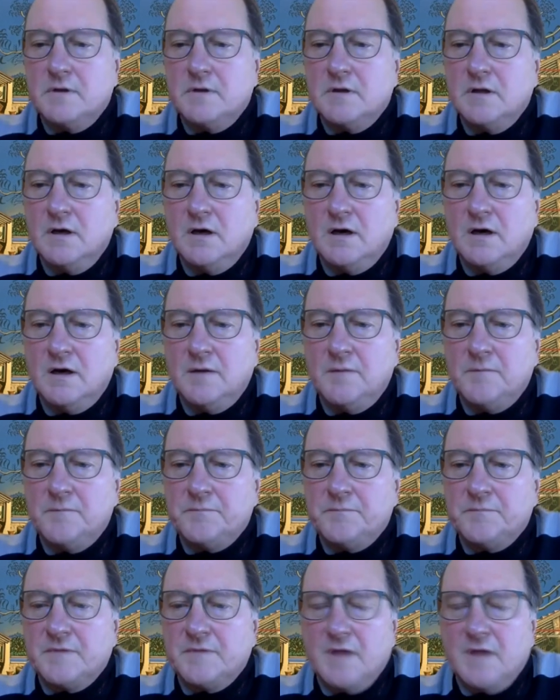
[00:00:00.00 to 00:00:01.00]

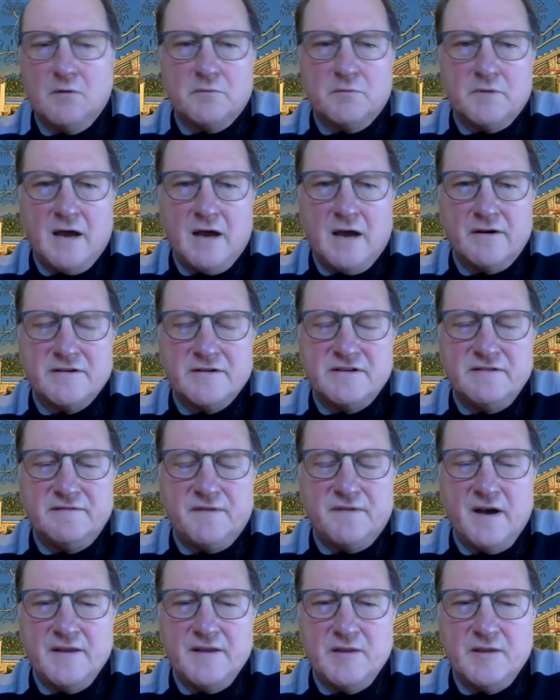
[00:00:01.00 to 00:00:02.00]
How does he
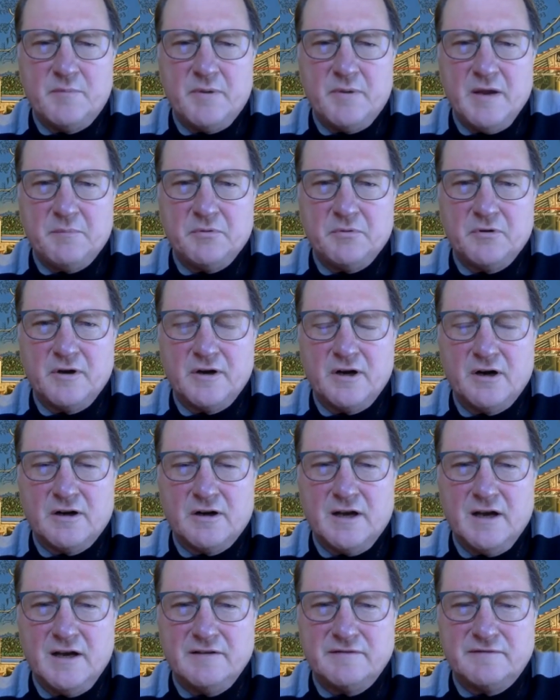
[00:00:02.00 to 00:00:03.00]
find the paper on
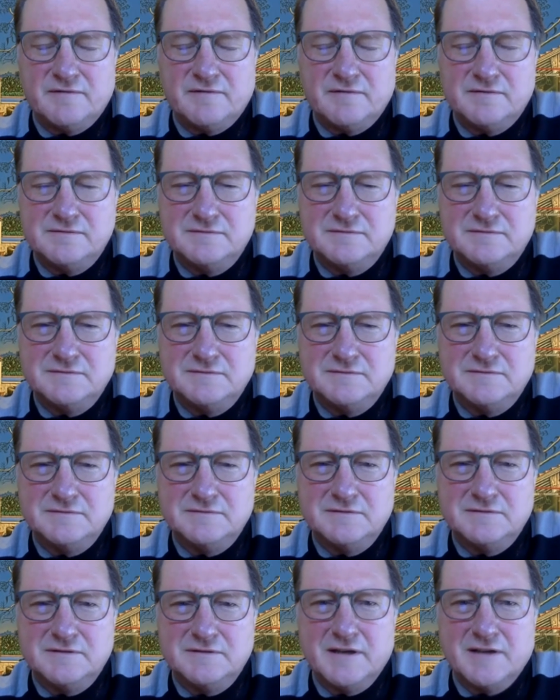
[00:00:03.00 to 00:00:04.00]
archive?
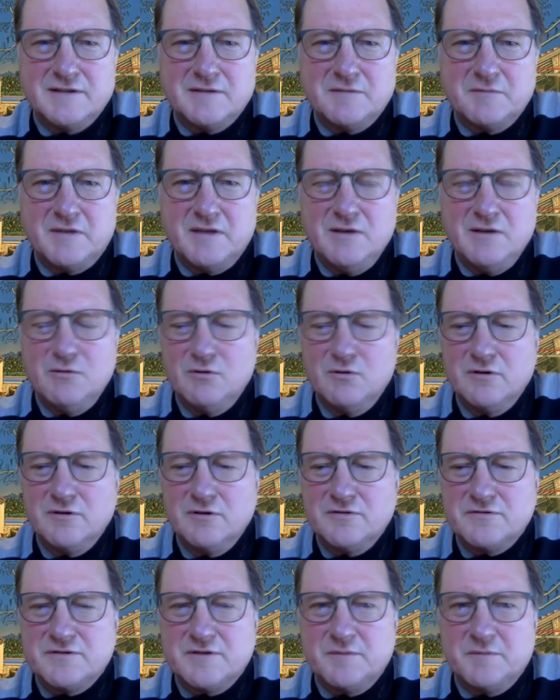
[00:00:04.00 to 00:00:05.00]
You got some
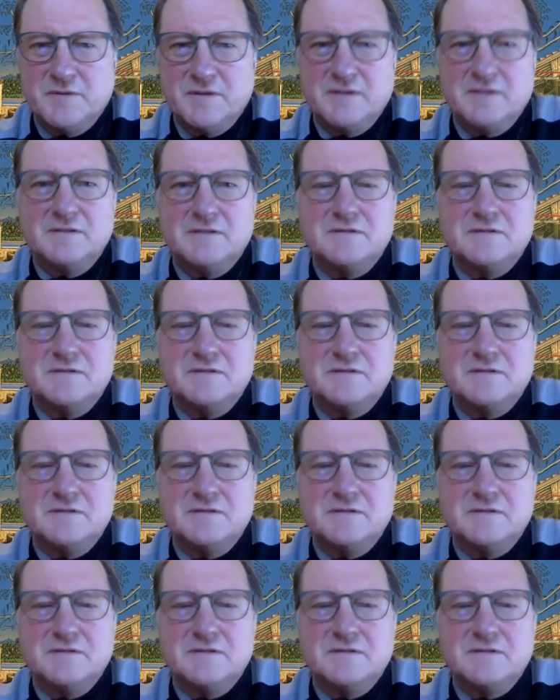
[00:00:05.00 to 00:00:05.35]
keywords or something?